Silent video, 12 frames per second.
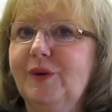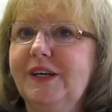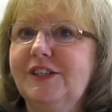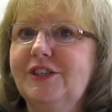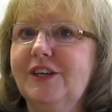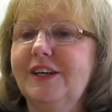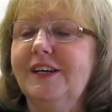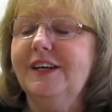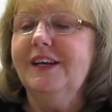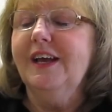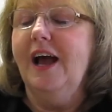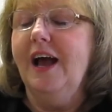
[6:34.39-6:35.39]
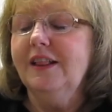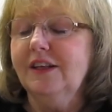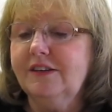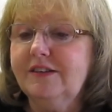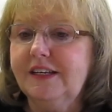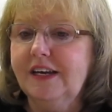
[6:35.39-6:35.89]
to which
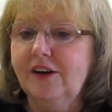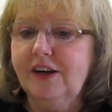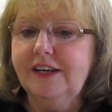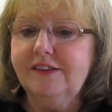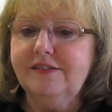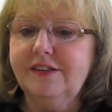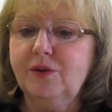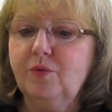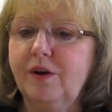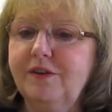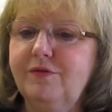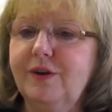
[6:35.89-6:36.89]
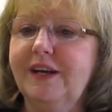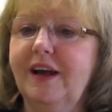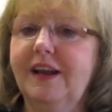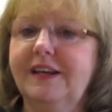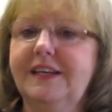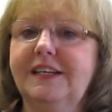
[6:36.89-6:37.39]
I looked at Gary and said, what have
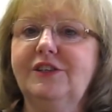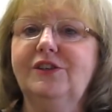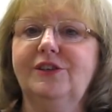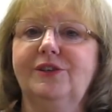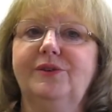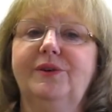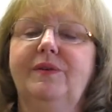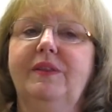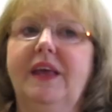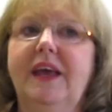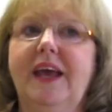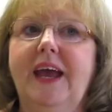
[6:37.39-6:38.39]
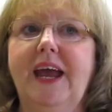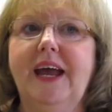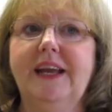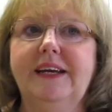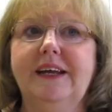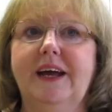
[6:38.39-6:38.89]
we gotten into?
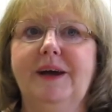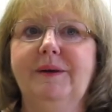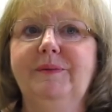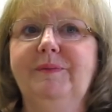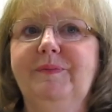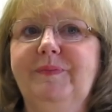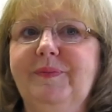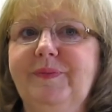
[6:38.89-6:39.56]
And uh,